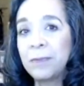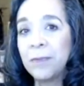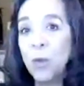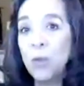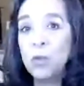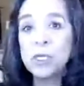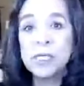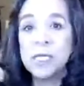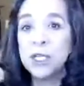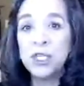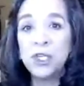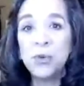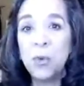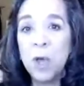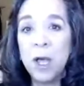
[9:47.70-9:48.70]
will set
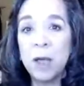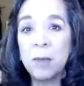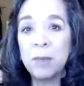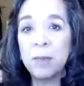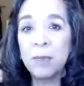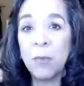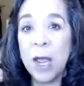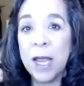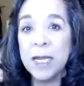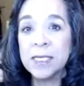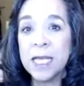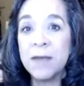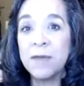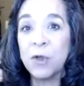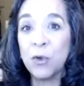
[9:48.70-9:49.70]
you up, right,
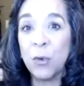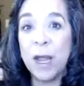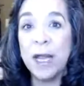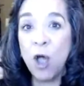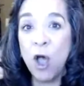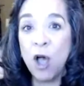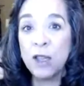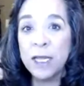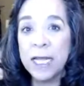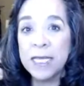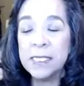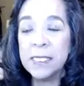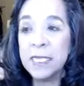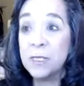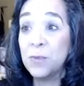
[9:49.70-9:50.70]
to have a great holiday
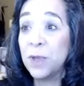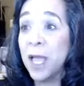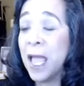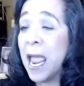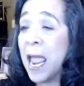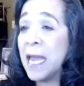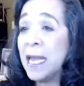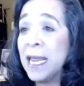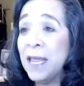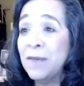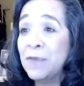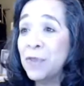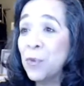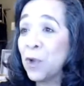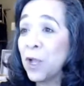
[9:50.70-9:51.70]
season. And
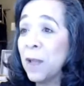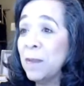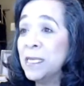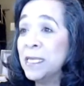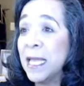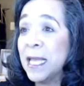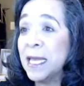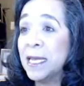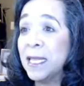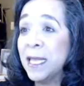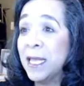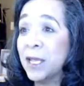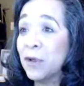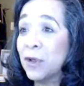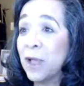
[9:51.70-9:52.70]
even though we're coming to the end of the
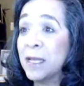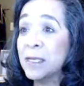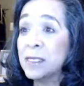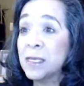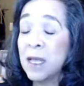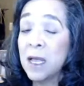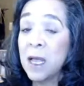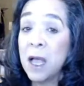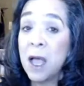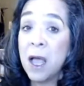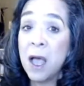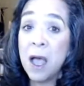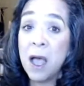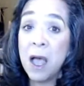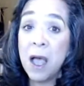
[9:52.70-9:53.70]
year, guys,
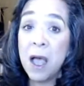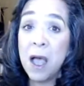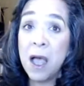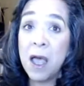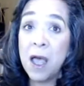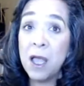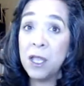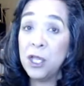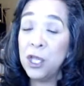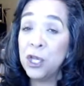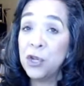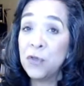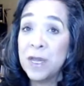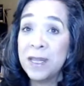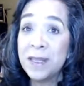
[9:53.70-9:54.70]
you
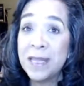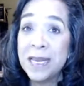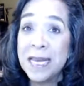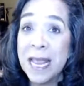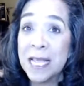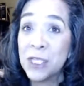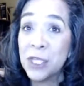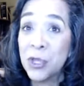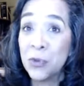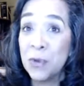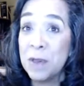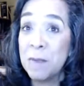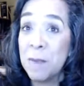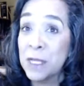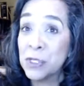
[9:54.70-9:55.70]
know, the next
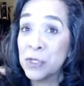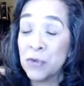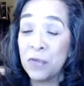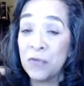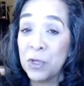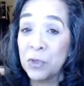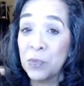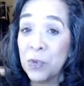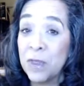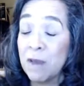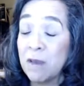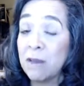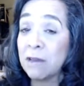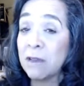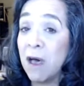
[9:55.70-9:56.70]
3 months are filled with
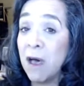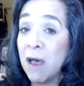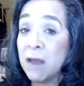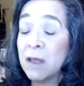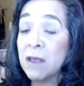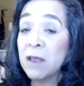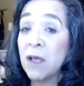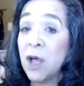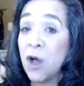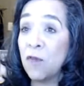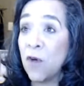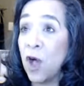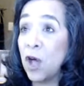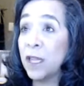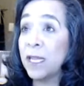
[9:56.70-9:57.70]
a lot of
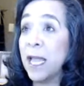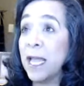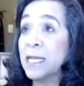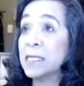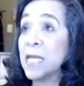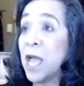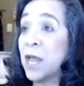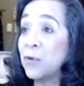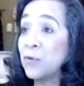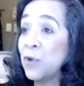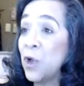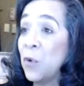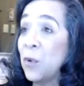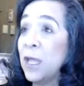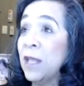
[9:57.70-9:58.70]
holidays. I don't
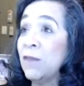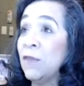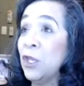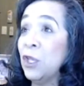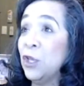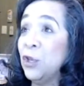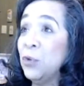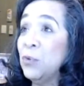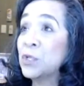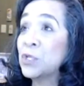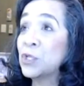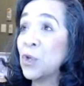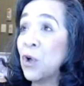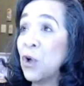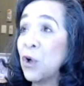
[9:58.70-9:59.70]
know if you
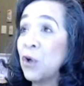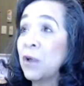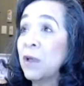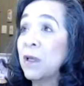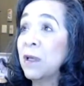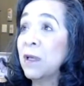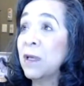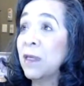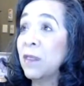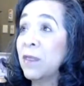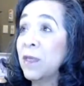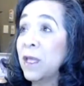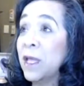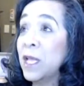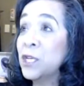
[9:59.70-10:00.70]
saw
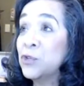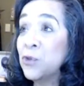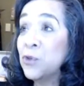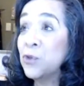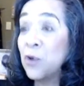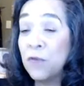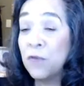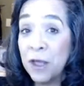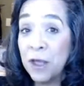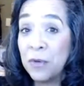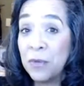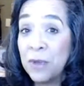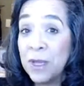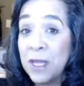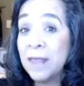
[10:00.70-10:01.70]
the intro
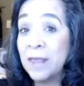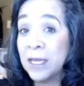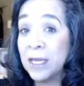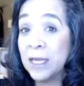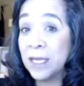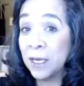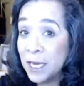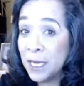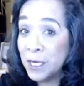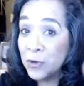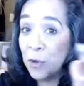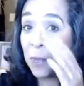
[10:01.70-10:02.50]
video, the little intro